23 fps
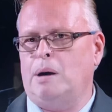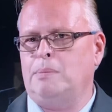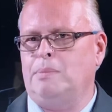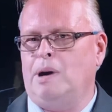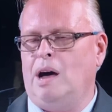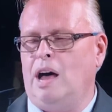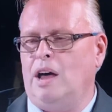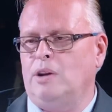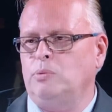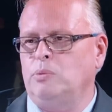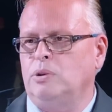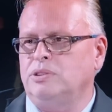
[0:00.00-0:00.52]

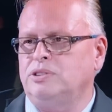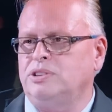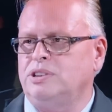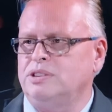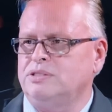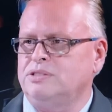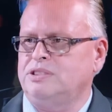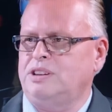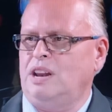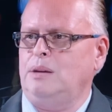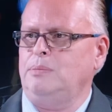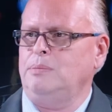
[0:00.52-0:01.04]
mind was his
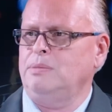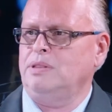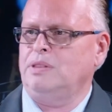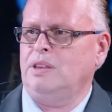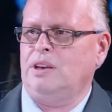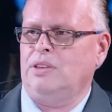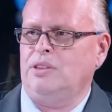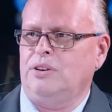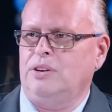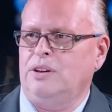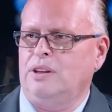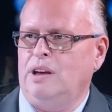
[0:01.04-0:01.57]
statement
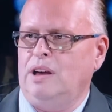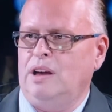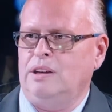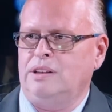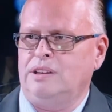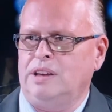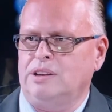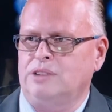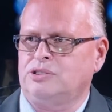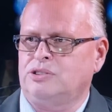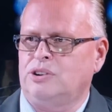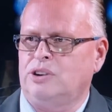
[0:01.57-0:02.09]

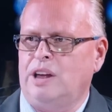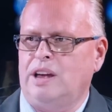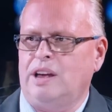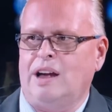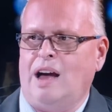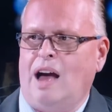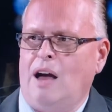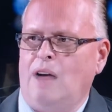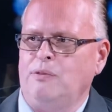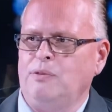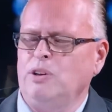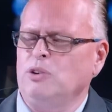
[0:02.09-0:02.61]
yesterday,
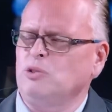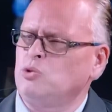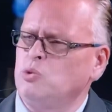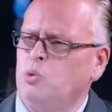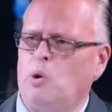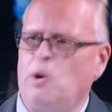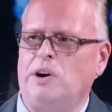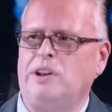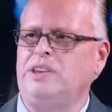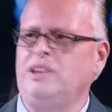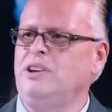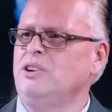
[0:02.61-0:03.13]
I feel 20
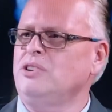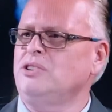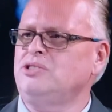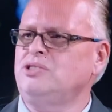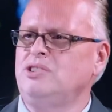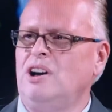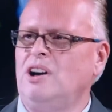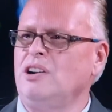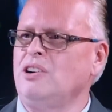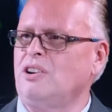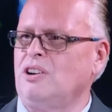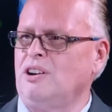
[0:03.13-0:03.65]
years
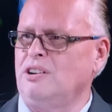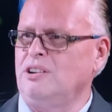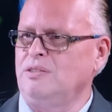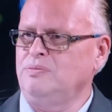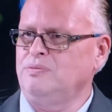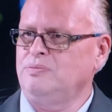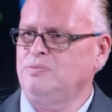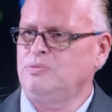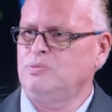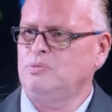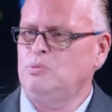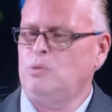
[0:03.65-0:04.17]
younger.
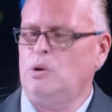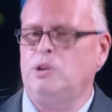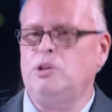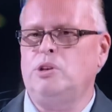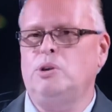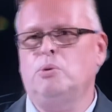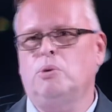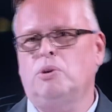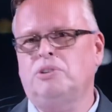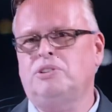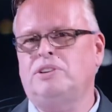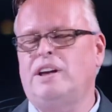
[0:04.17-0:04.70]
Well, you
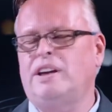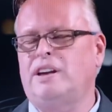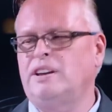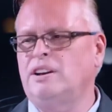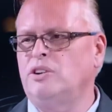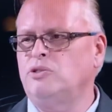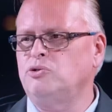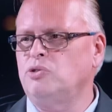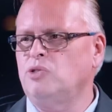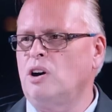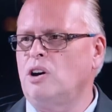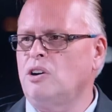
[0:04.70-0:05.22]
were taking a
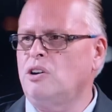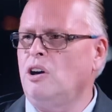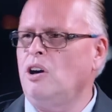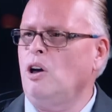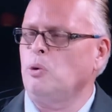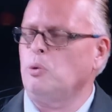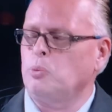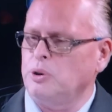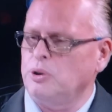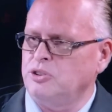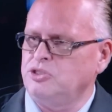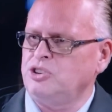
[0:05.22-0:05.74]
drug
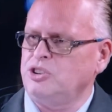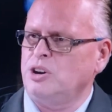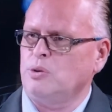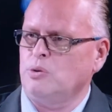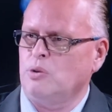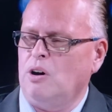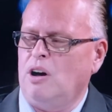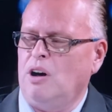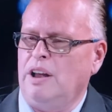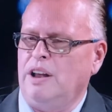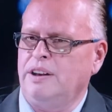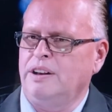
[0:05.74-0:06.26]
called
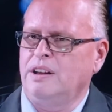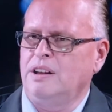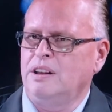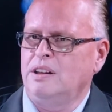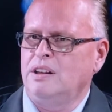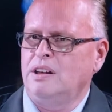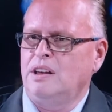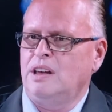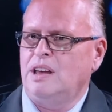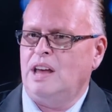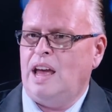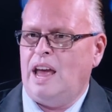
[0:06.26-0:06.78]
Regeneron,
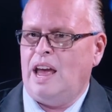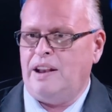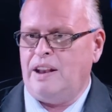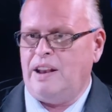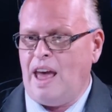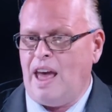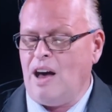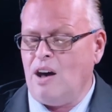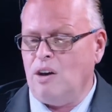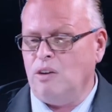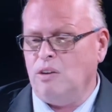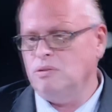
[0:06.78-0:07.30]
and
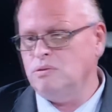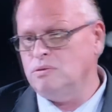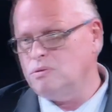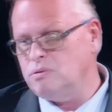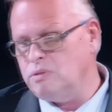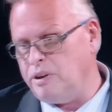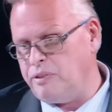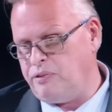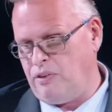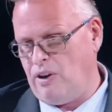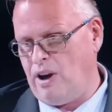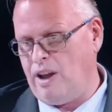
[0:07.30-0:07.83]
now we
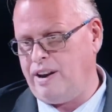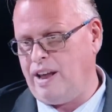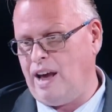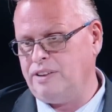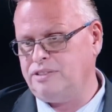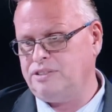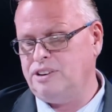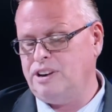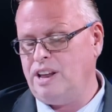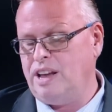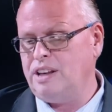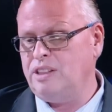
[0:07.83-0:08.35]
find out
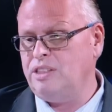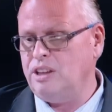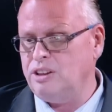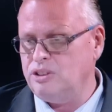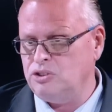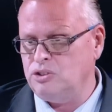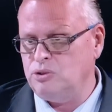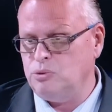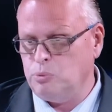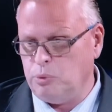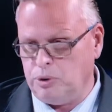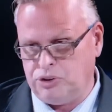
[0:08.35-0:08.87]
today that
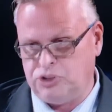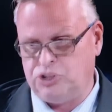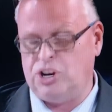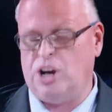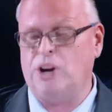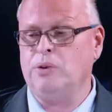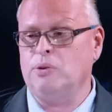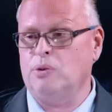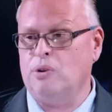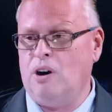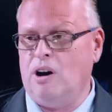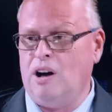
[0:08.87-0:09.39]

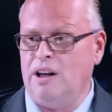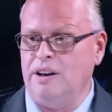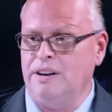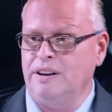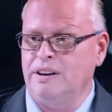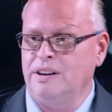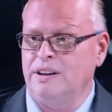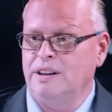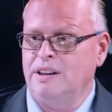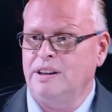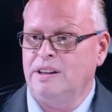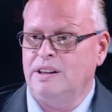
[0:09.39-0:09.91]
Regeneron,
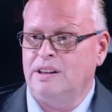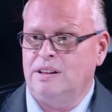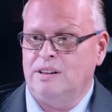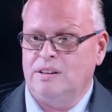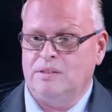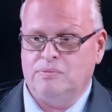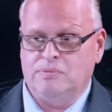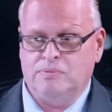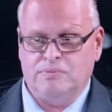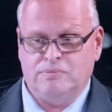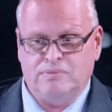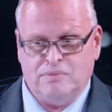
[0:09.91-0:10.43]

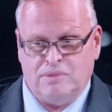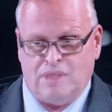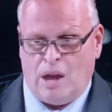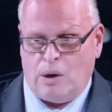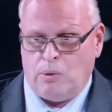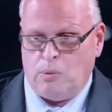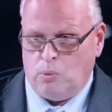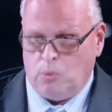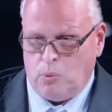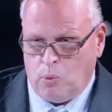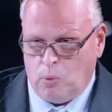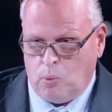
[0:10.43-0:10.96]
that
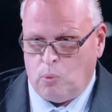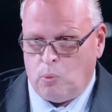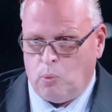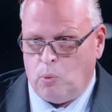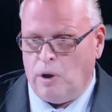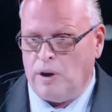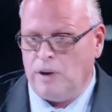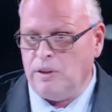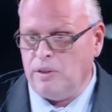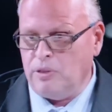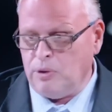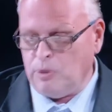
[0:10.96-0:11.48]

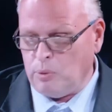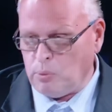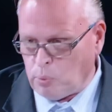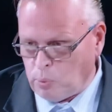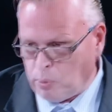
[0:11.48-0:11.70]
one of the